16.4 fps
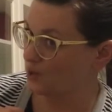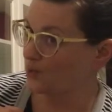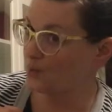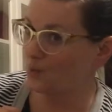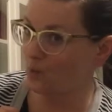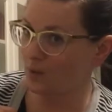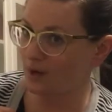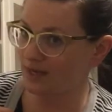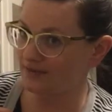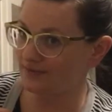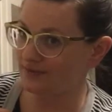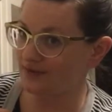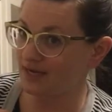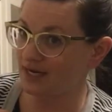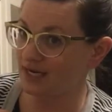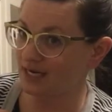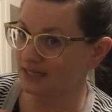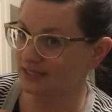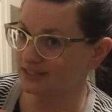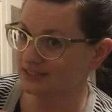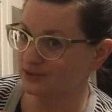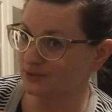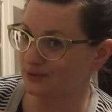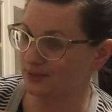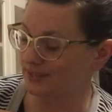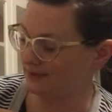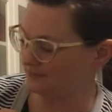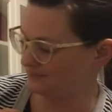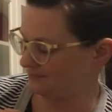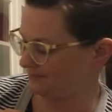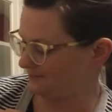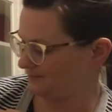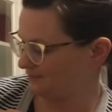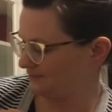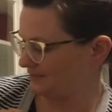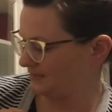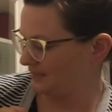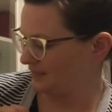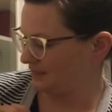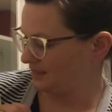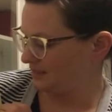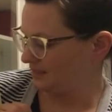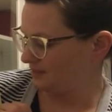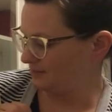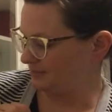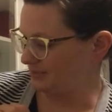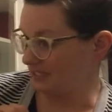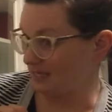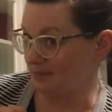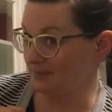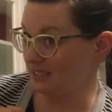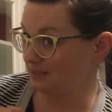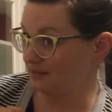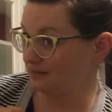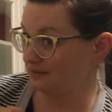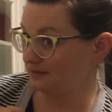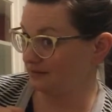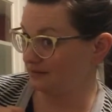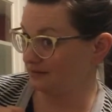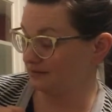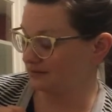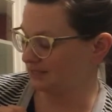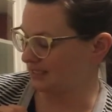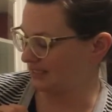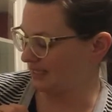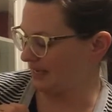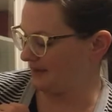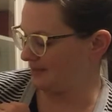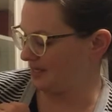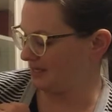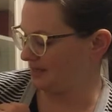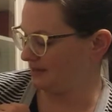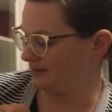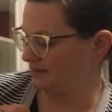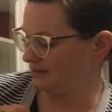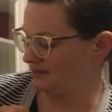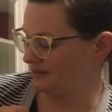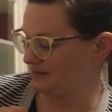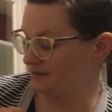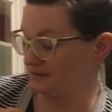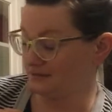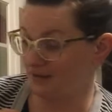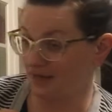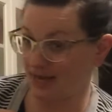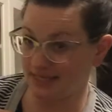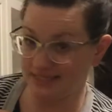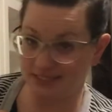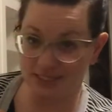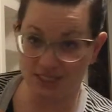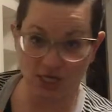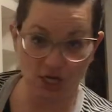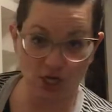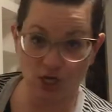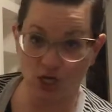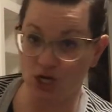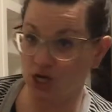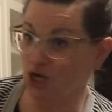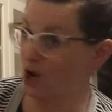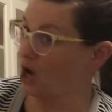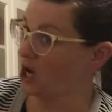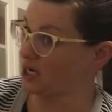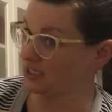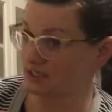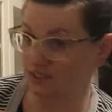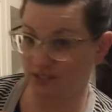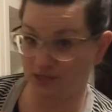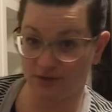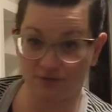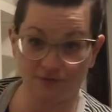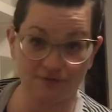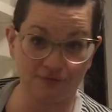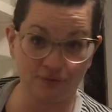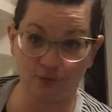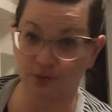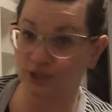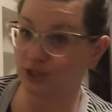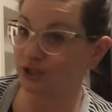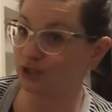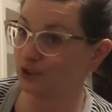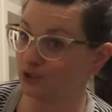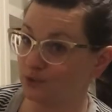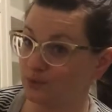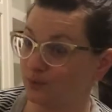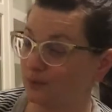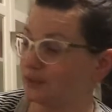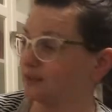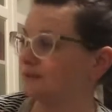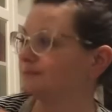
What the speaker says: with ice cream. "Plummy," said Emma, "that's not for you."